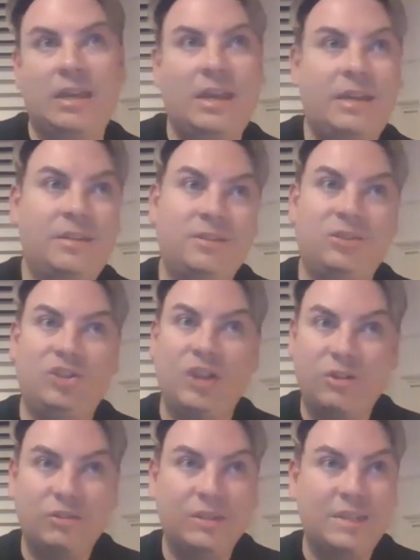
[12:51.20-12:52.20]

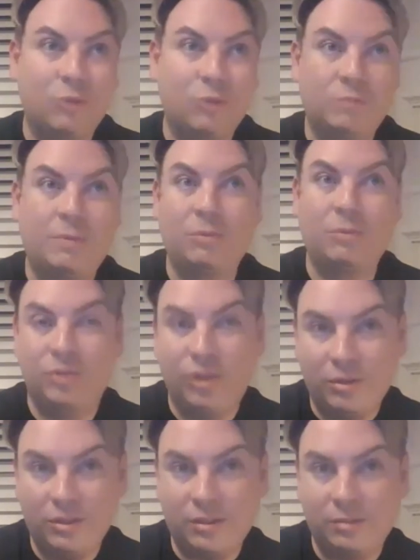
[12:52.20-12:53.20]
generally in most people
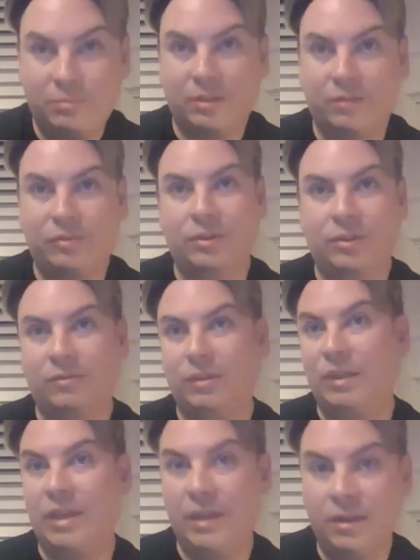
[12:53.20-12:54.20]
not, but if you have
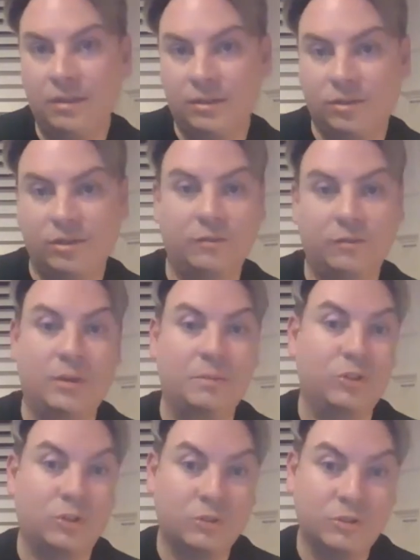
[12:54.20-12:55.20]
leaky gut or you have
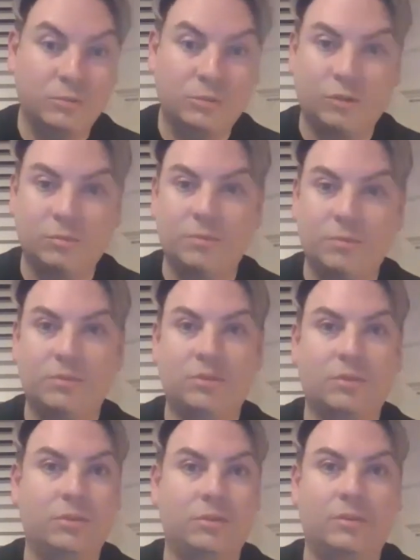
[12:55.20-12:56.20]
absorption problems
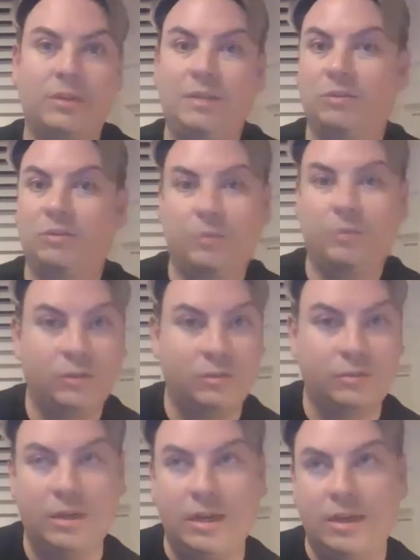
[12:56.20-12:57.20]
or you're unable to
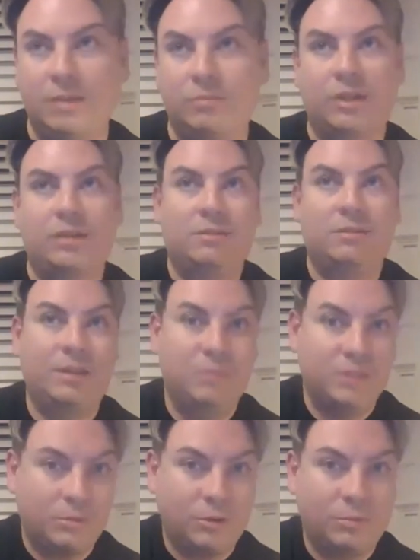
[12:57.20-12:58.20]
swallow
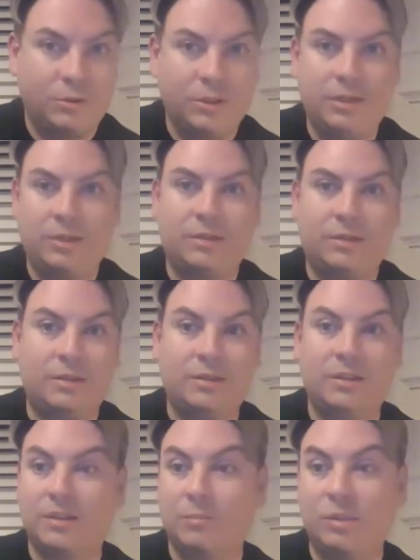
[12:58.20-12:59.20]
tablets properly, then
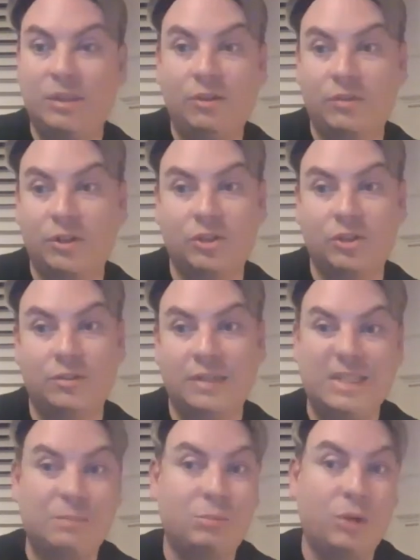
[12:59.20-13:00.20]
a sublingual version
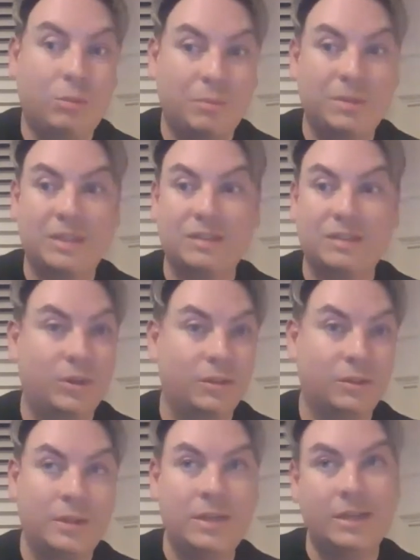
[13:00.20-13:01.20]
is probably as
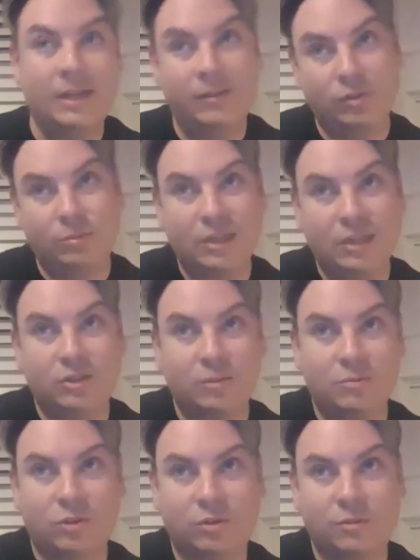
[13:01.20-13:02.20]
well, if not better
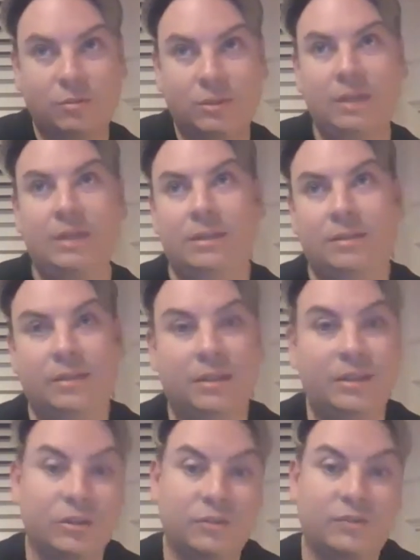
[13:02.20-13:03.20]
absorbed than
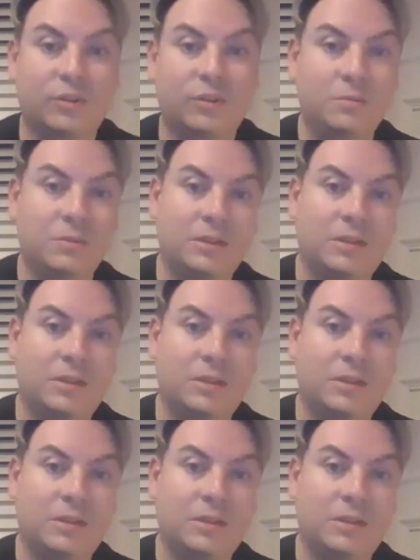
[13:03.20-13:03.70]
the other forms.